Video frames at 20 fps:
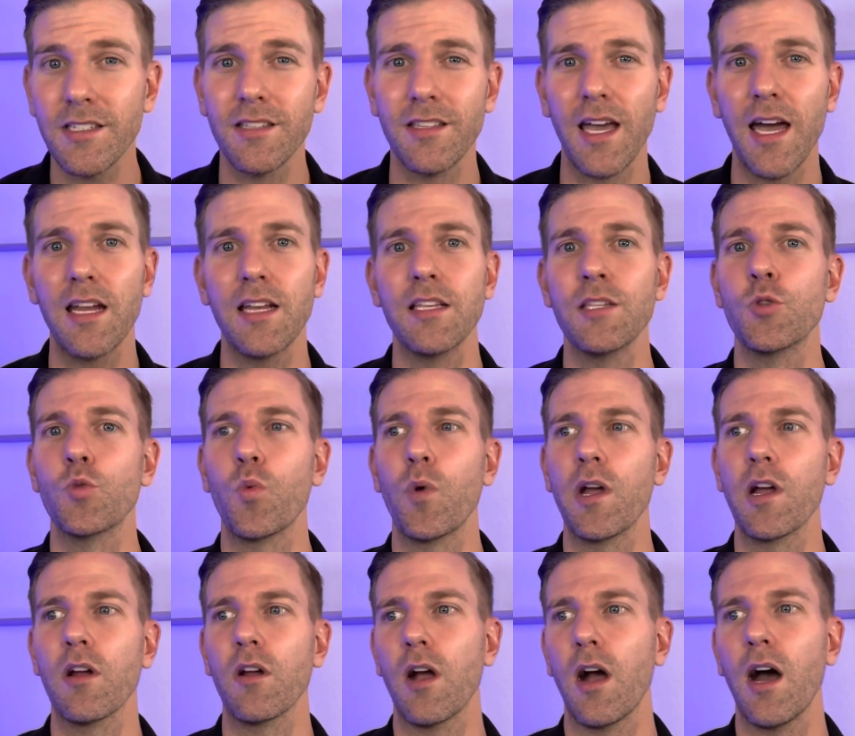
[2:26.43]
that is
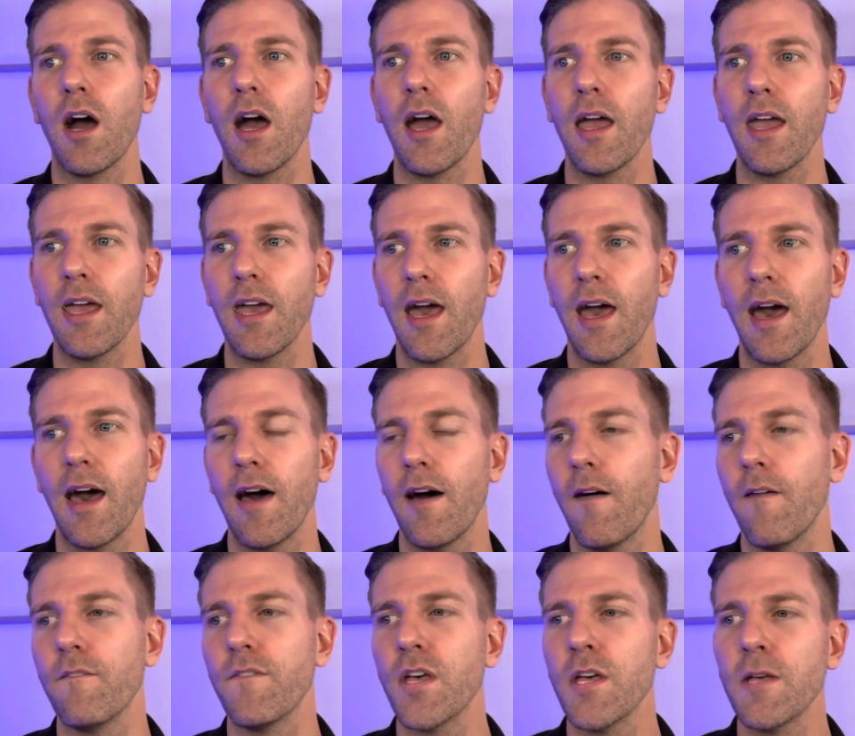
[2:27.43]
where I have